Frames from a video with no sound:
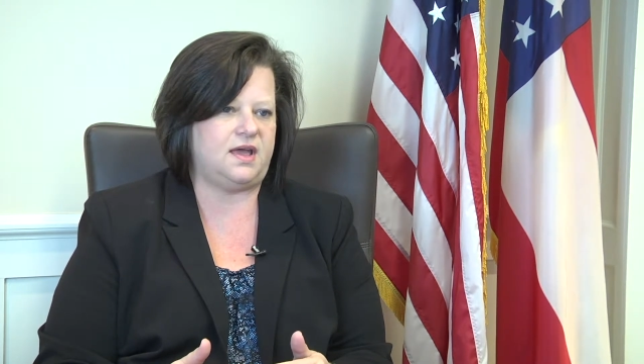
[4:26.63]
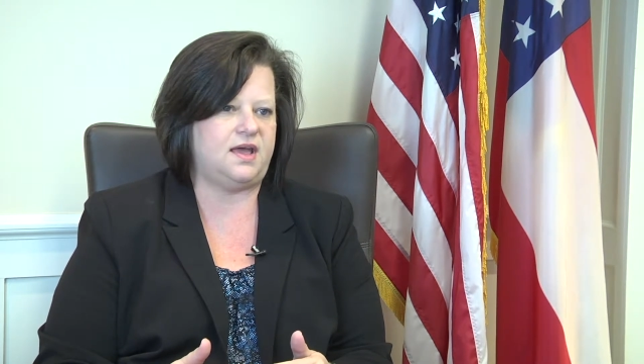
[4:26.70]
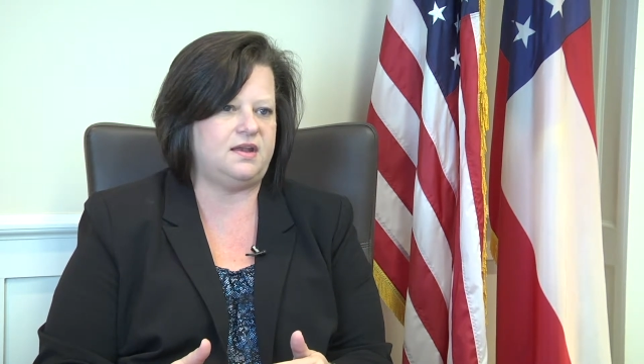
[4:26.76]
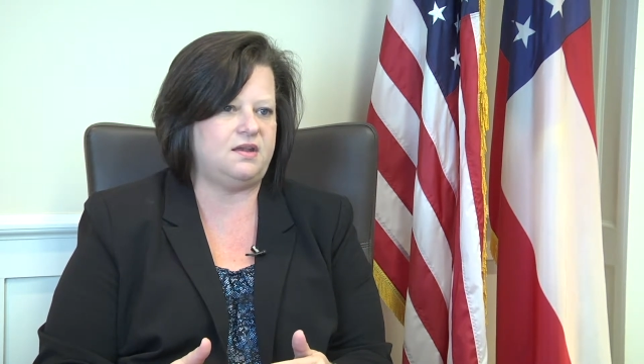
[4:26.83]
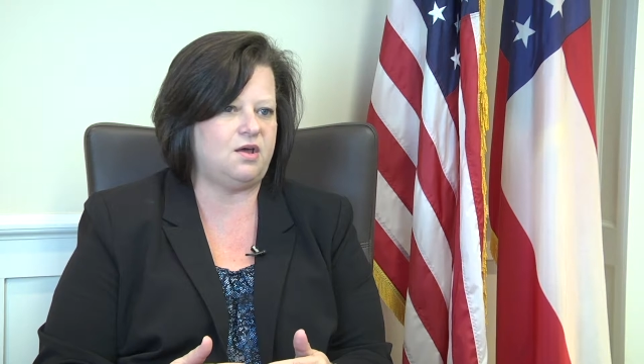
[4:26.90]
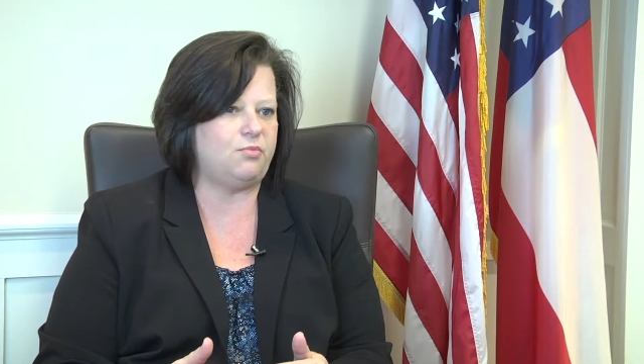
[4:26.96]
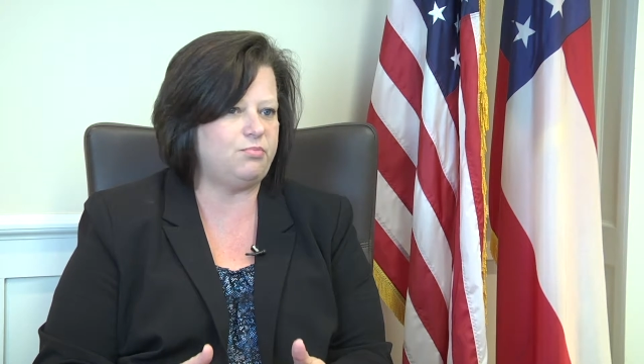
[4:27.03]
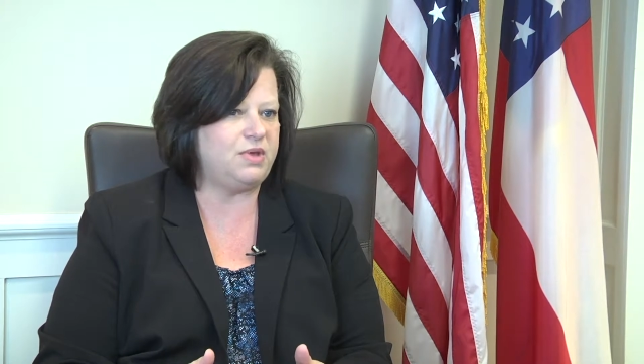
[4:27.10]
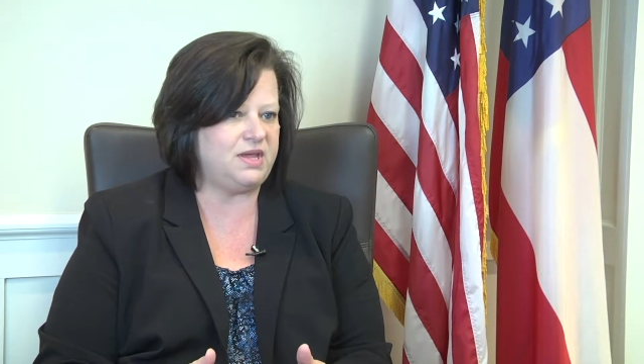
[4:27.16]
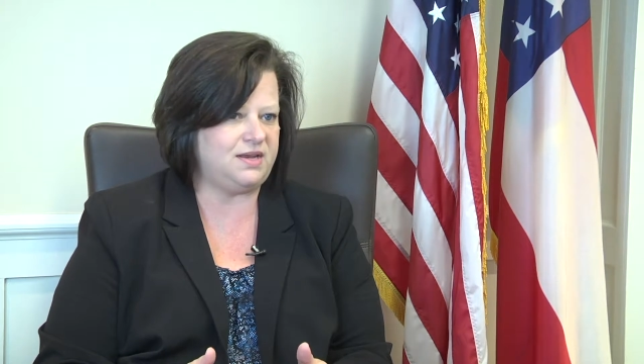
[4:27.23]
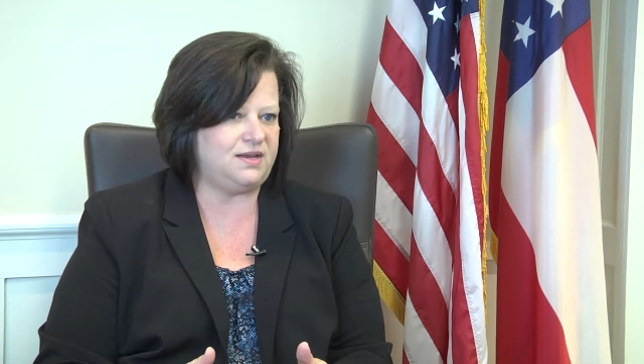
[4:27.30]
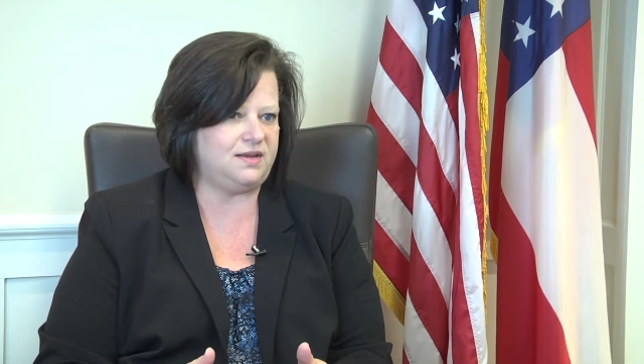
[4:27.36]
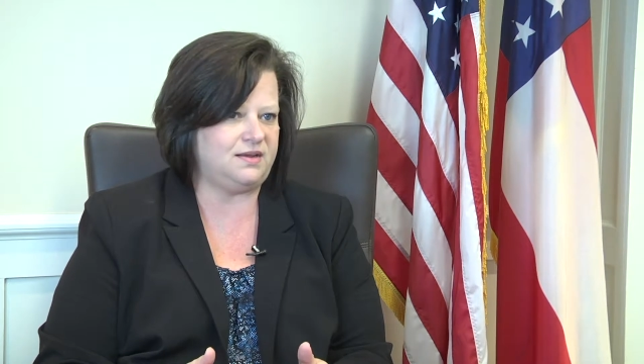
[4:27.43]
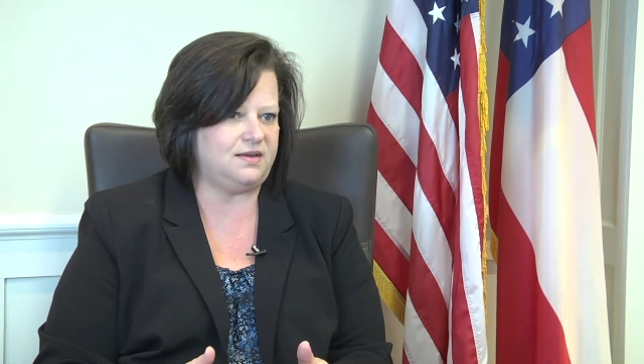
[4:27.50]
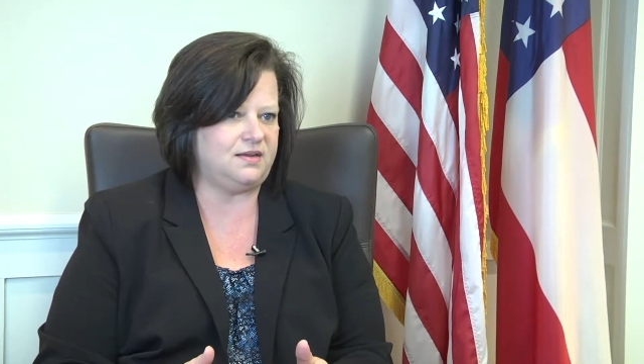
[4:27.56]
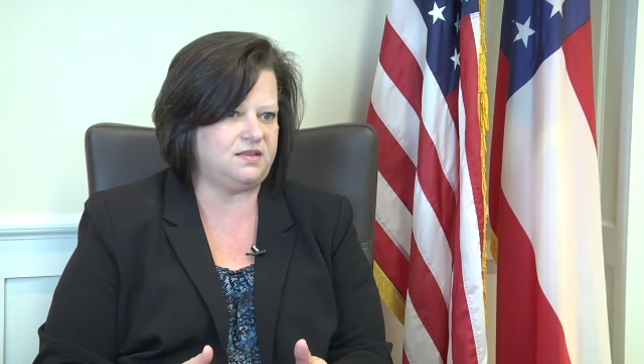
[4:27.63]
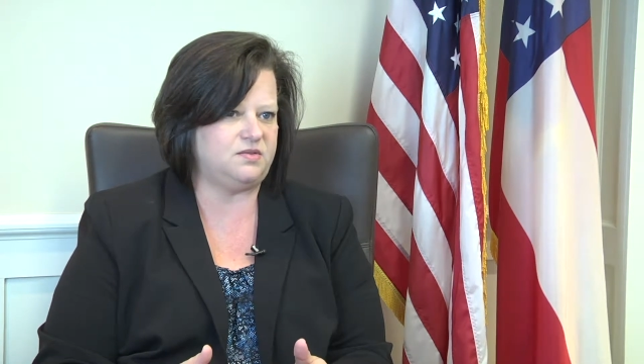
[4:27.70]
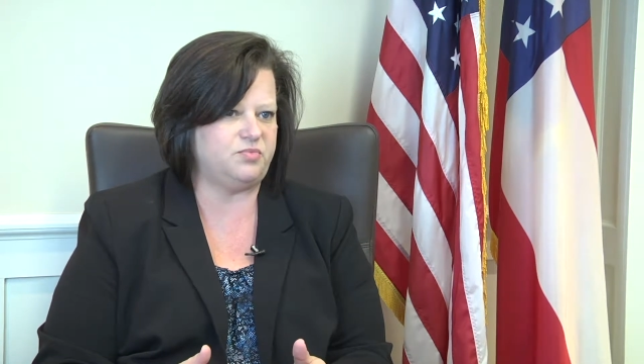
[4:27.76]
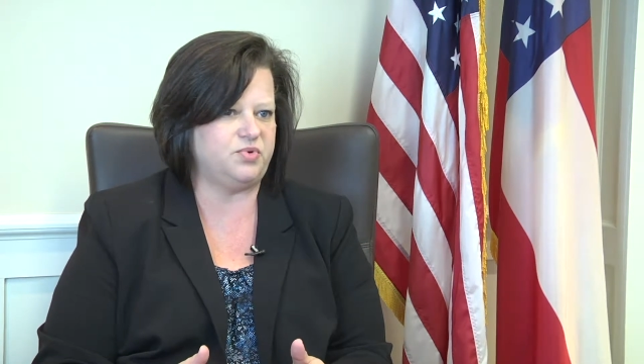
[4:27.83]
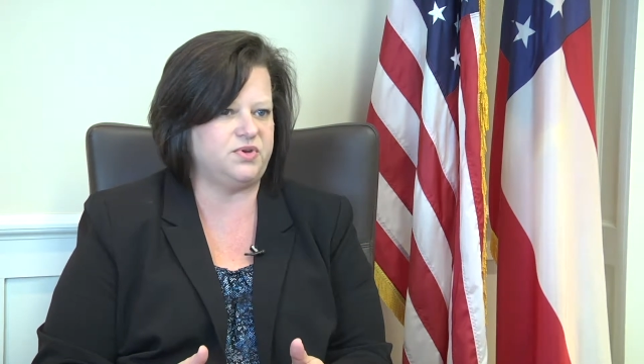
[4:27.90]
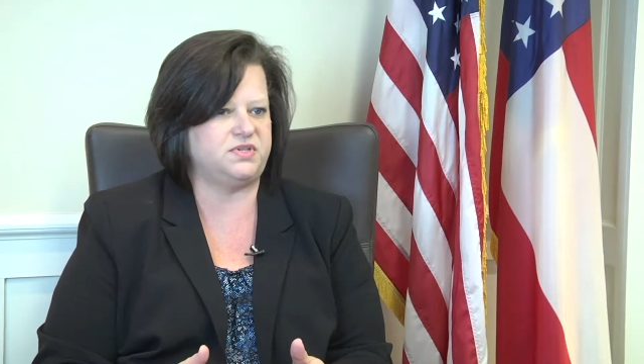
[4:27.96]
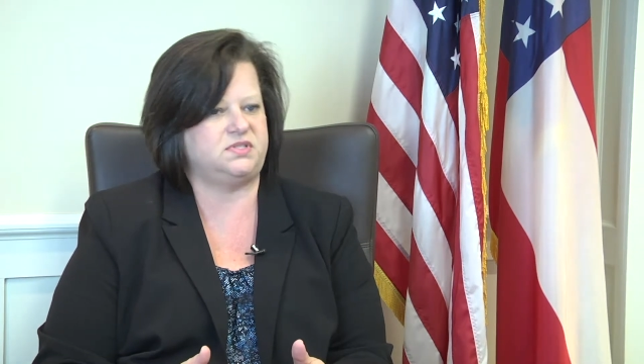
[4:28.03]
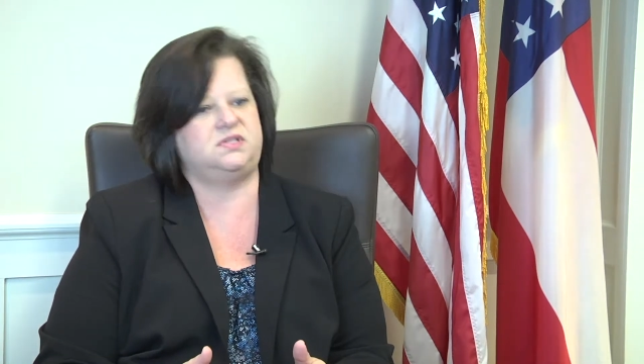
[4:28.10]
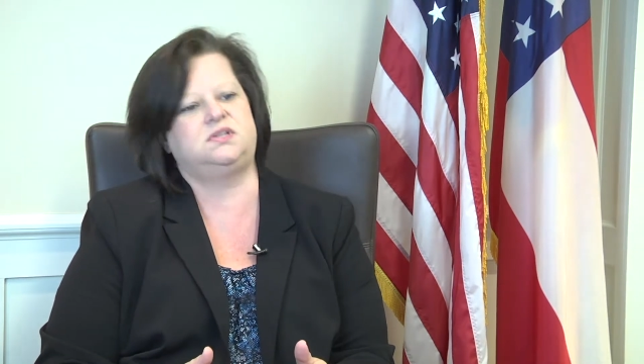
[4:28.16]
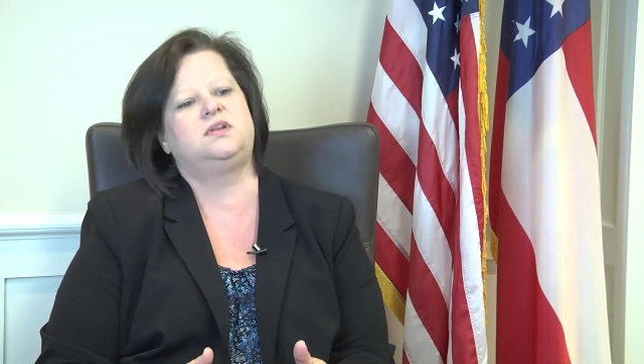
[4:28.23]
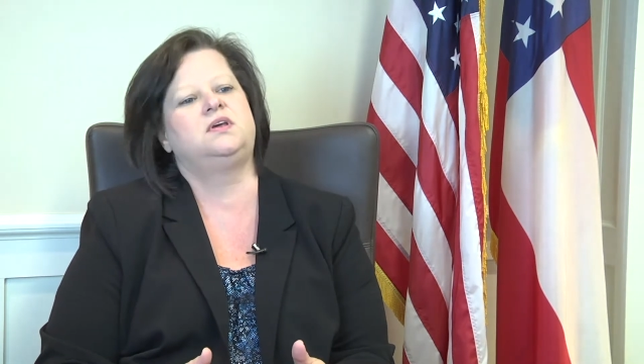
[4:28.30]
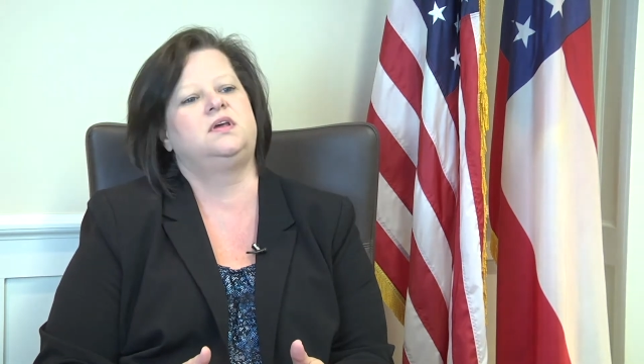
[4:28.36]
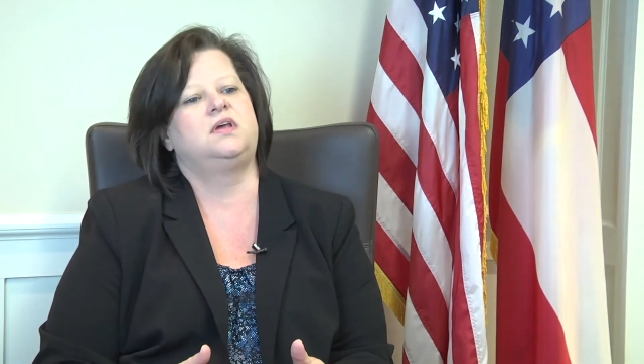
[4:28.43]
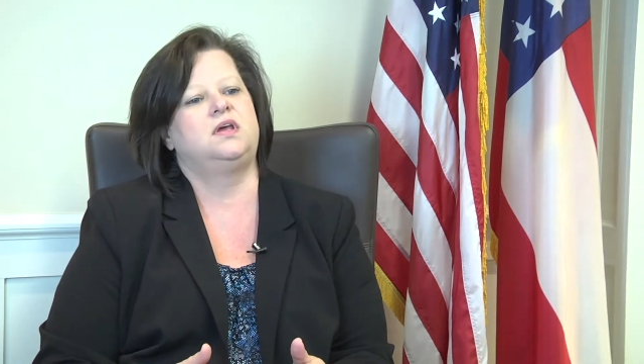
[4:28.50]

had not been in the prison,